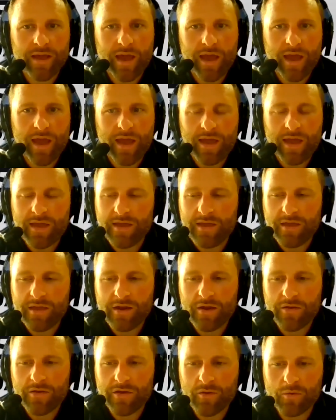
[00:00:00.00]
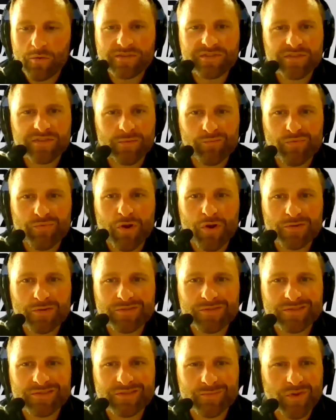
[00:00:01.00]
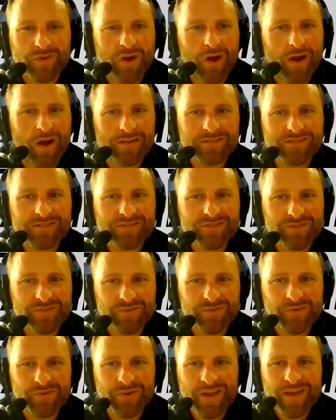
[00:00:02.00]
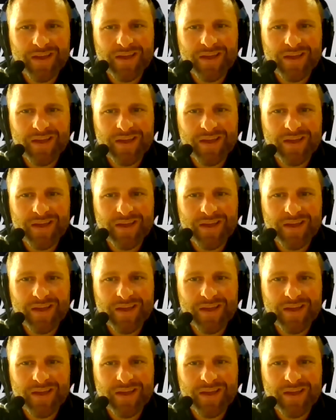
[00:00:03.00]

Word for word: a you know there were some pros and some cons to